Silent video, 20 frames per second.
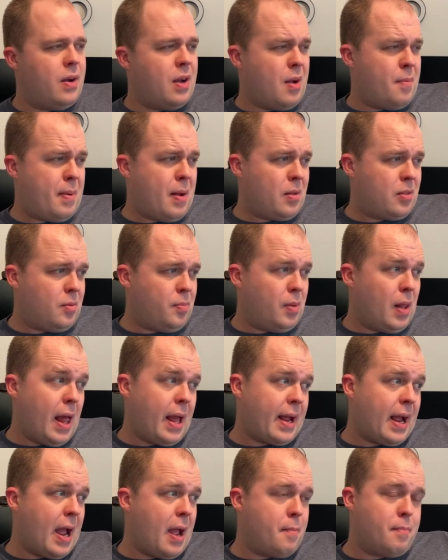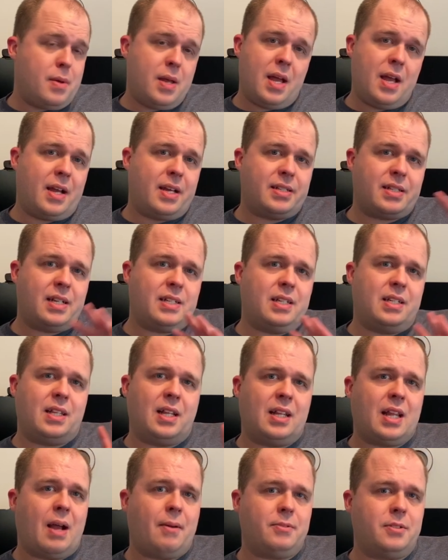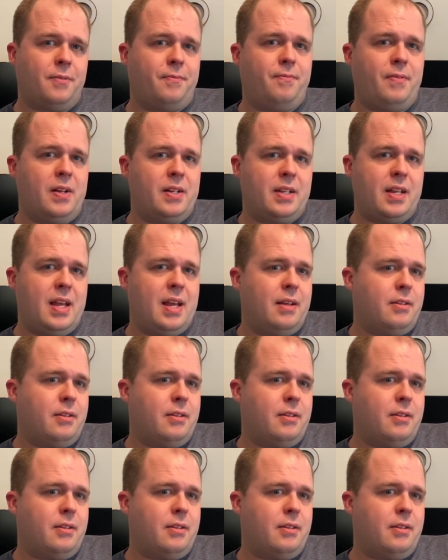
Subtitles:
about the black IPA because I just thought that was a fun kit.